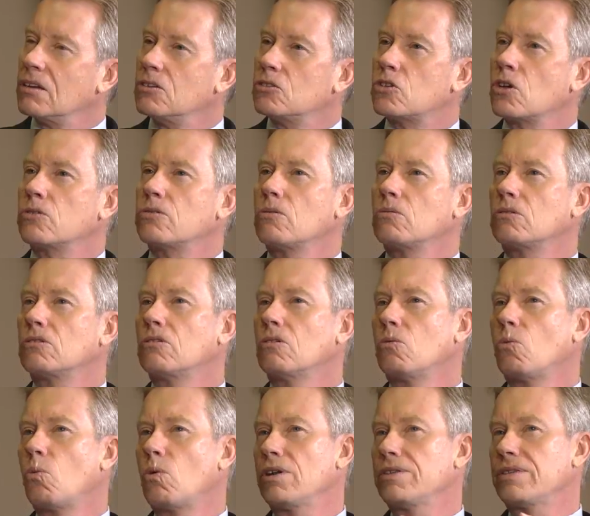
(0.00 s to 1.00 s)
So the
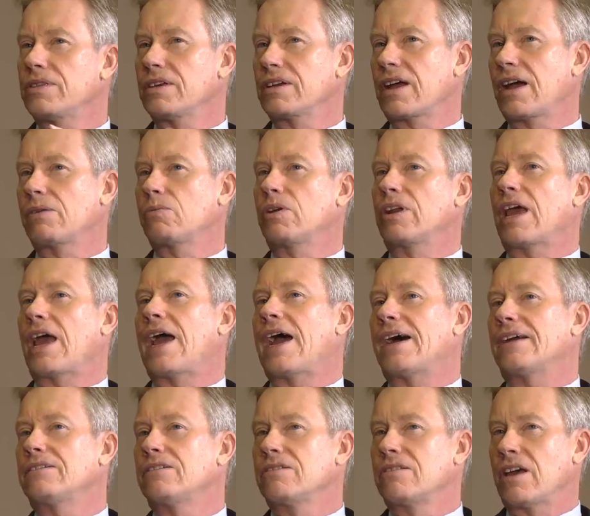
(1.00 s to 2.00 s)
one thing I would
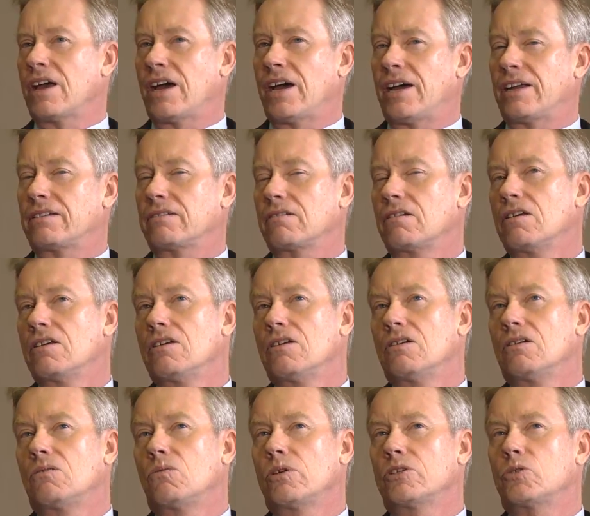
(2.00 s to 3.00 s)
add to that,
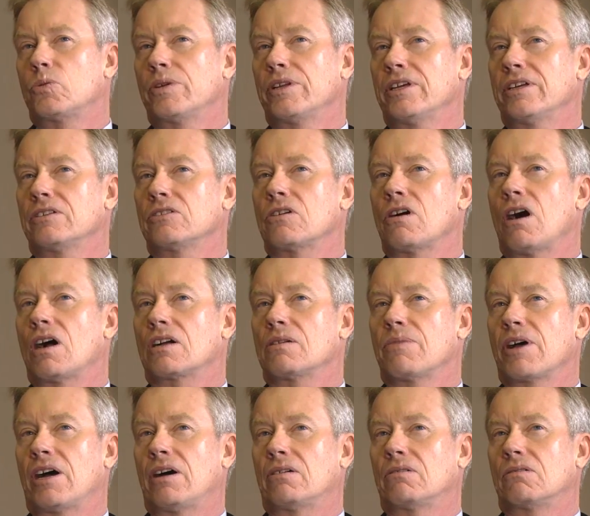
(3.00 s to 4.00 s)
which we didn't talk
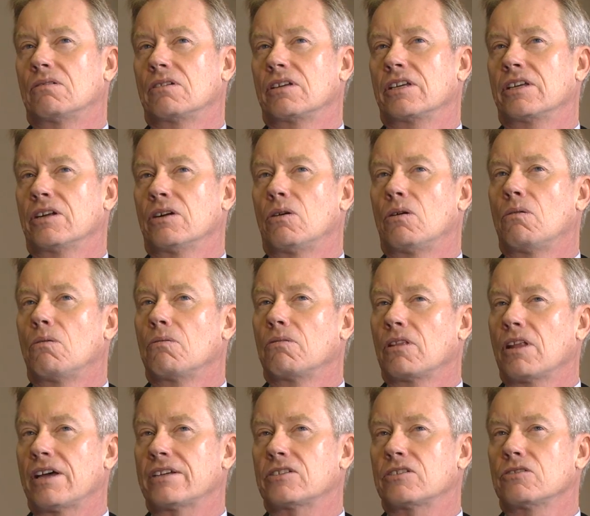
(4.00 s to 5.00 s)
about,
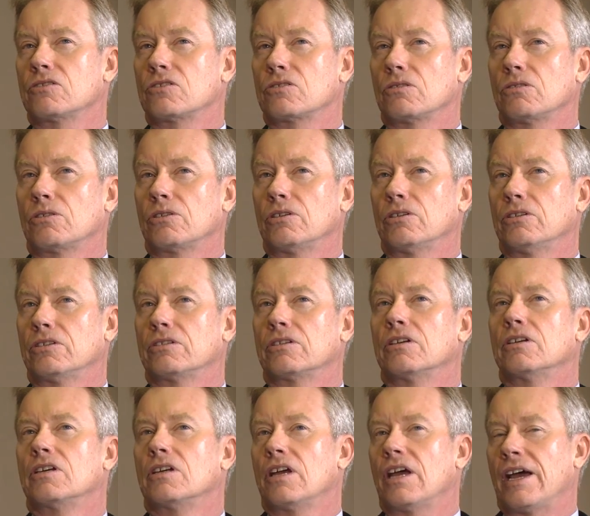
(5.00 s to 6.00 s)
lessons learned
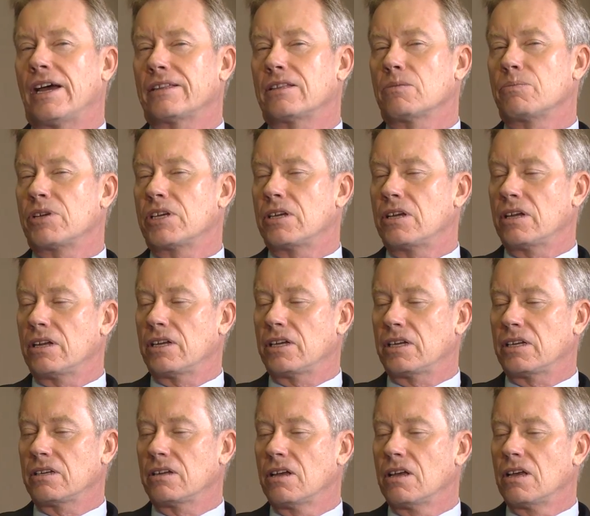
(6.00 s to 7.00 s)
at the
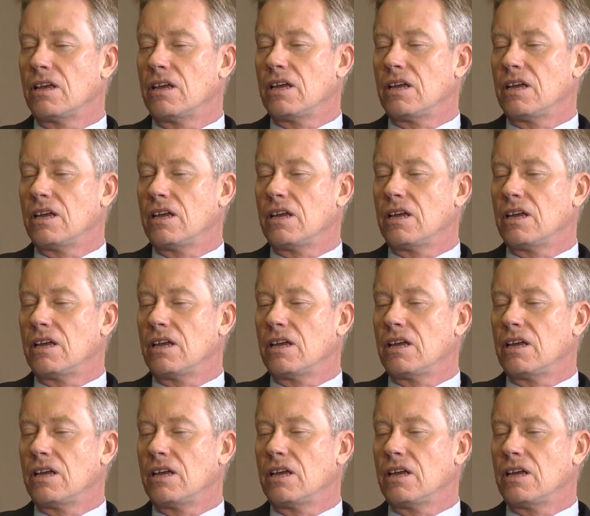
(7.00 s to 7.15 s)
beginning,